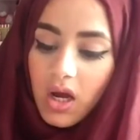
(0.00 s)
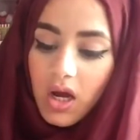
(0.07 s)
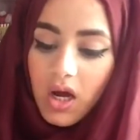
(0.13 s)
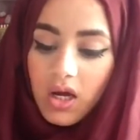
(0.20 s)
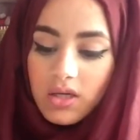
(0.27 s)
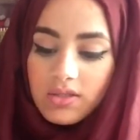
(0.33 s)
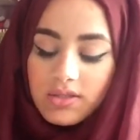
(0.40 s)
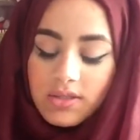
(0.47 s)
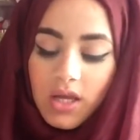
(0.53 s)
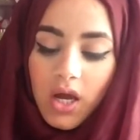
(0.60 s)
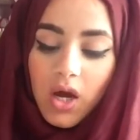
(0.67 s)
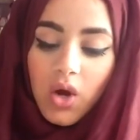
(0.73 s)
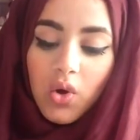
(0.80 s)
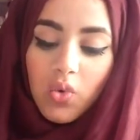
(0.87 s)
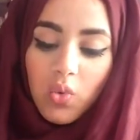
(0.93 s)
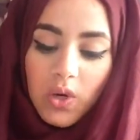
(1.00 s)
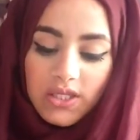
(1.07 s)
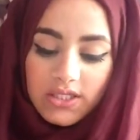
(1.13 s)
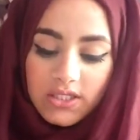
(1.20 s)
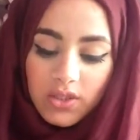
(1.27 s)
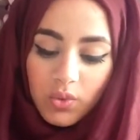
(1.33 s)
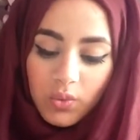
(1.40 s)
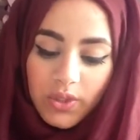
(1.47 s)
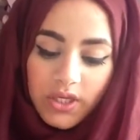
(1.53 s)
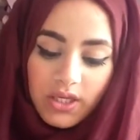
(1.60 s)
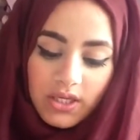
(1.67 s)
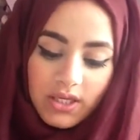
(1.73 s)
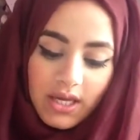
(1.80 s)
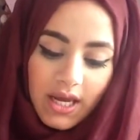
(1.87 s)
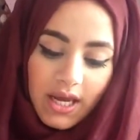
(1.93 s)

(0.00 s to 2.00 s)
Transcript: Also, once a week